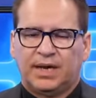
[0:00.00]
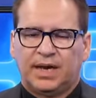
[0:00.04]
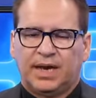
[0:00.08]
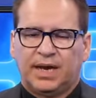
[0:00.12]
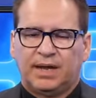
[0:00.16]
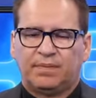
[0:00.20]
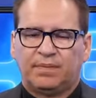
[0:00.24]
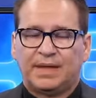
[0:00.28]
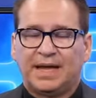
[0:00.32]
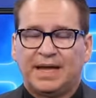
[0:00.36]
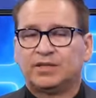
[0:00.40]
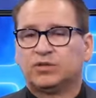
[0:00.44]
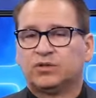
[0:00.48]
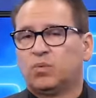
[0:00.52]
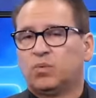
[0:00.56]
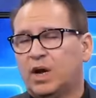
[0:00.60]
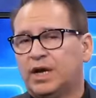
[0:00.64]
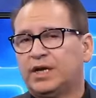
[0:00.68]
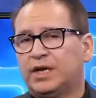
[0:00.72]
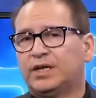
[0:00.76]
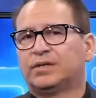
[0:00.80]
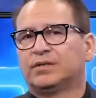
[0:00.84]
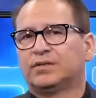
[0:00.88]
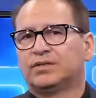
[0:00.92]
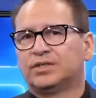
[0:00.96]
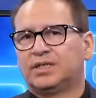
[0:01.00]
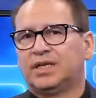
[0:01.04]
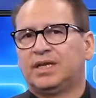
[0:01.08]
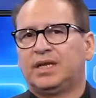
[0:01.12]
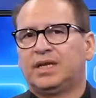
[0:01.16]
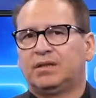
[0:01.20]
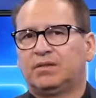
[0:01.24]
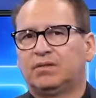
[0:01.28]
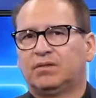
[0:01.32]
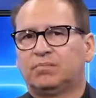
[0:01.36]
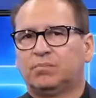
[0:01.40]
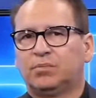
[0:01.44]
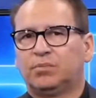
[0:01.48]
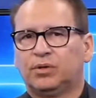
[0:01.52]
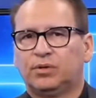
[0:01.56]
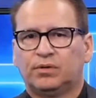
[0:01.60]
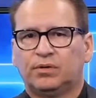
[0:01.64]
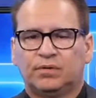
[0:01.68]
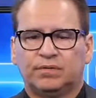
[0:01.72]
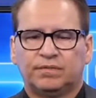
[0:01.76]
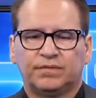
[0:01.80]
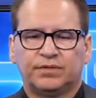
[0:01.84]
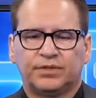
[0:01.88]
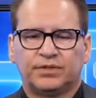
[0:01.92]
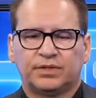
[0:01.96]
And that's why you're seeing the
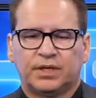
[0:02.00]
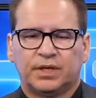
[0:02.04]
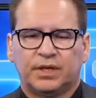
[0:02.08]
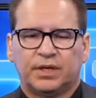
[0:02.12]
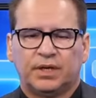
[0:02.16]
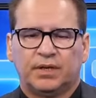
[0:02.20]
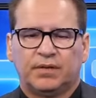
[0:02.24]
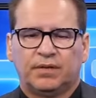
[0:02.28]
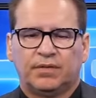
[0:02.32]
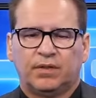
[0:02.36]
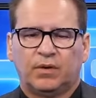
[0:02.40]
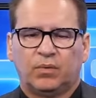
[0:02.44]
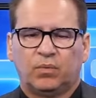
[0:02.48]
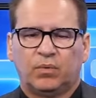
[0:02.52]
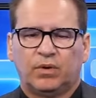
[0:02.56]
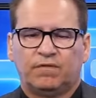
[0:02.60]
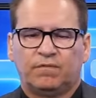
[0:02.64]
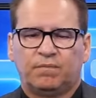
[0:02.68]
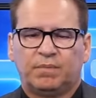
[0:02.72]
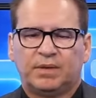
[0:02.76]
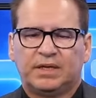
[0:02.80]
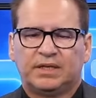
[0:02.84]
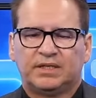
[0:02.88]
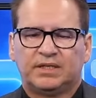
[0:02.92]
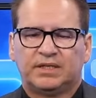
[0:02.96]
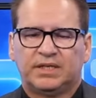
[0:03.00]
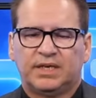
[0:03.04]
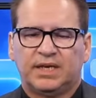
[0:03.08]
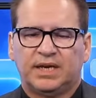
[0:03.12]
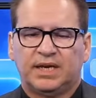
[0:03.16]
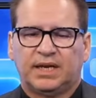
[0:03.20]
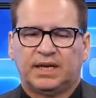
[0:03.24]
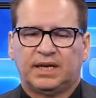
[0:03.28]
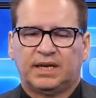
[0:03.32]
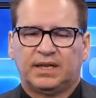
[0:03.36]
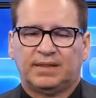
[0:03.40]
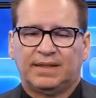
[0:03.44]
moves that we've been seeing.